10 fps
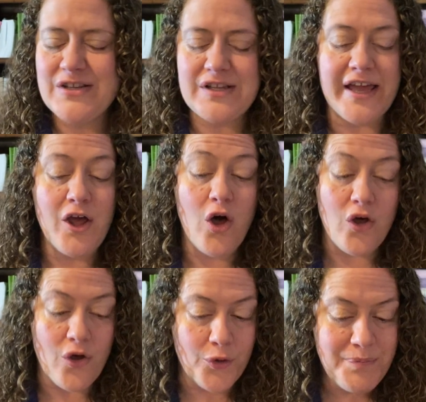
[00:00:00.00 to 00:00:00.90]
I
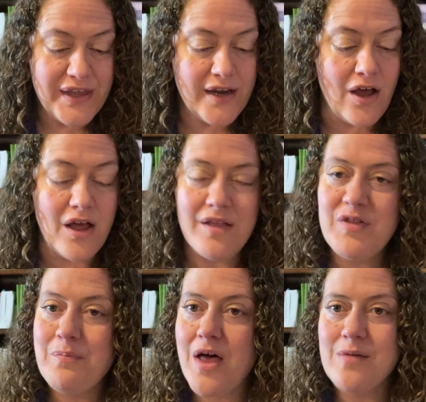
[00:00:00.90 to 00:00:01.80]
hope that all of
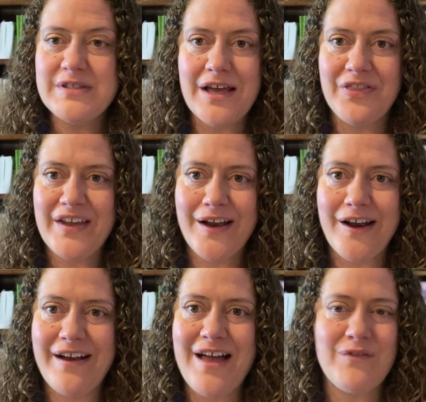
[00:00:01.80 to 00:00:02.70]
the moms out
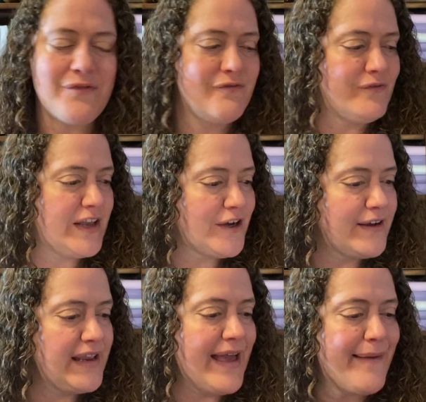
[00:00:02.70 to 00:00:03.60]
there have a
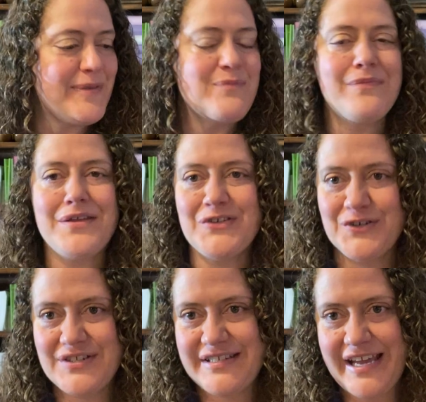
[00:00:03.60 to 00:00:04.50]
very happy
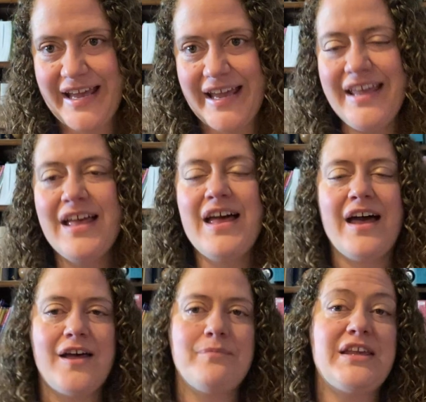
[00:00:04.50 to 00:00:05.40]
Mother's Day.
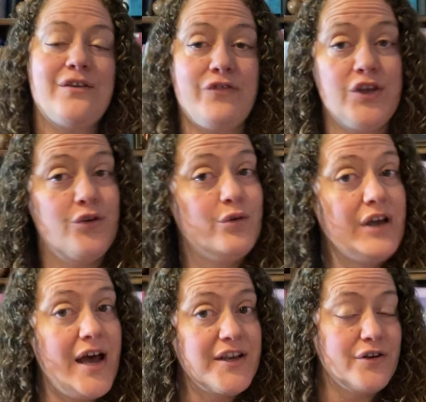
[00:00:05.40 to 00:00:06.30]
If you
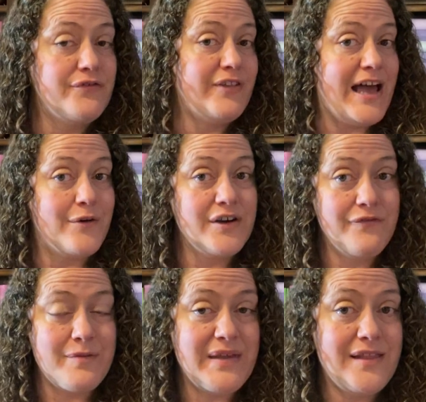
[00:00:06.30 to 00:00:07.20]
got your flower
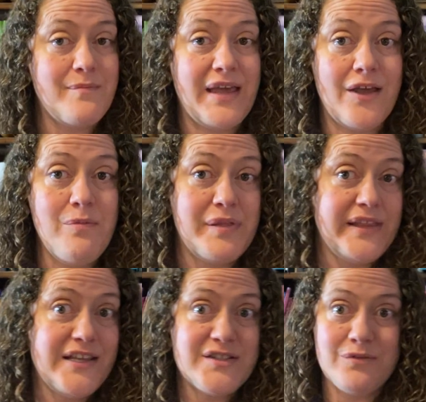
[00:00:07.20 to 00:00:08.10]
from me in the mail,
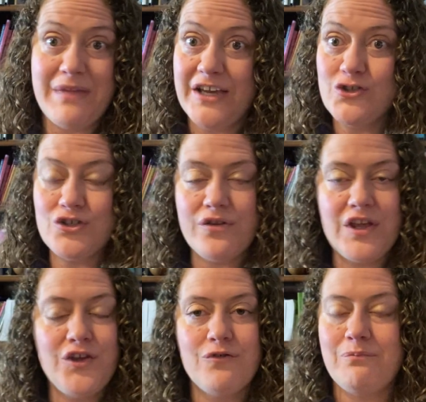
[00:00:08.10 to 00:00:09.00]
please make sure
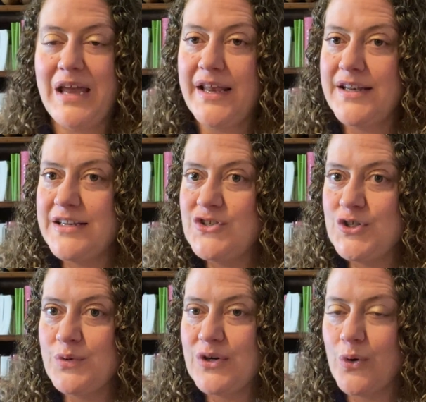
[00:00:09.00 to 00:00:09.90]
that you've made it
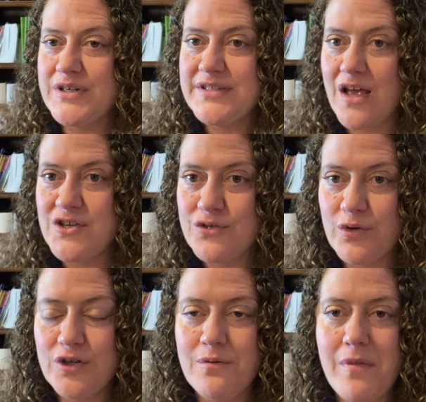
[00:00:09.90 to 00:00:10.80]
into a corsage
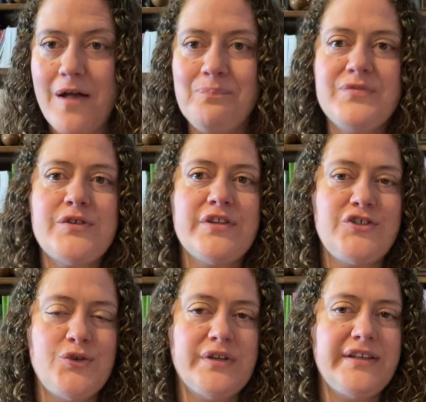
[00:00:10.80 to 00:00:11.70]
for your mom so
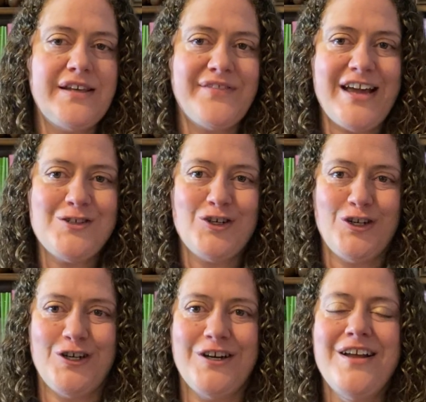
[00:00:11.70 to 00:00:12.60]
that you can give that to
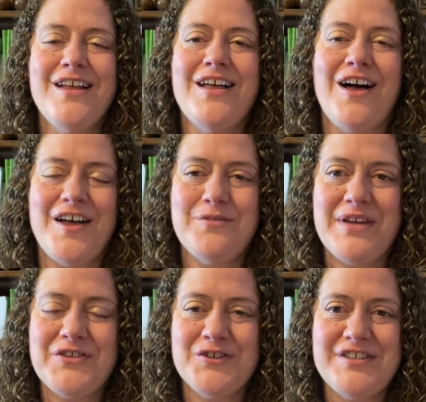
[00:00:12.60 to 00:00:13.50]
her on
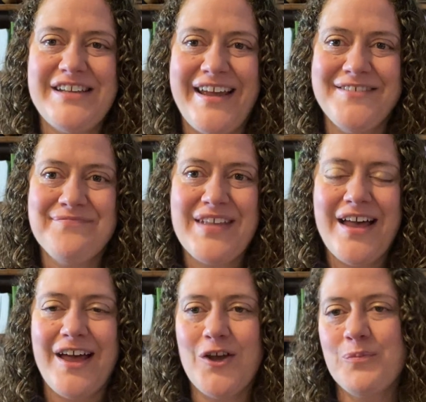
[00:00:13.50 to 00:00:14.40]
Mother's Day.
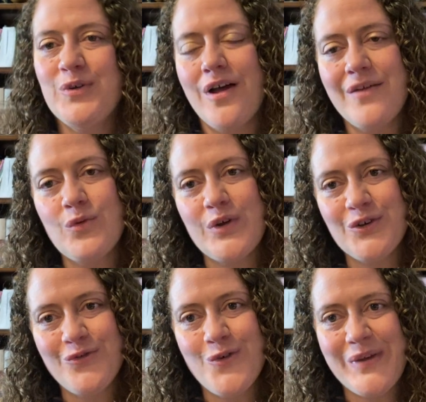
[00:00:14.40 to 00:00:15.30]
I hope you all have a
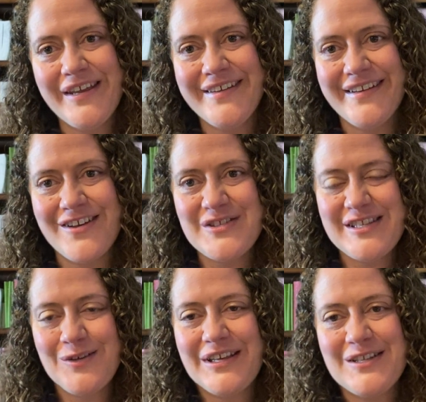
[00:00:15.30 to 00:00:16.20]
wonderful week, and I'll see
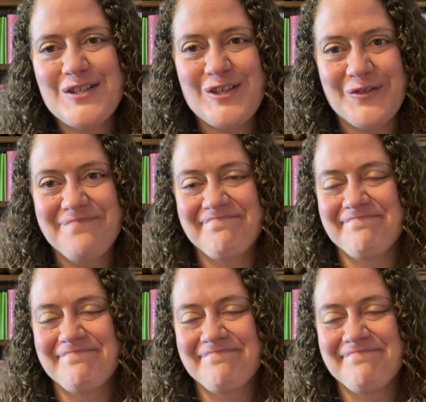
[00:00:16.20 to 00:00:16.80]
you again soon.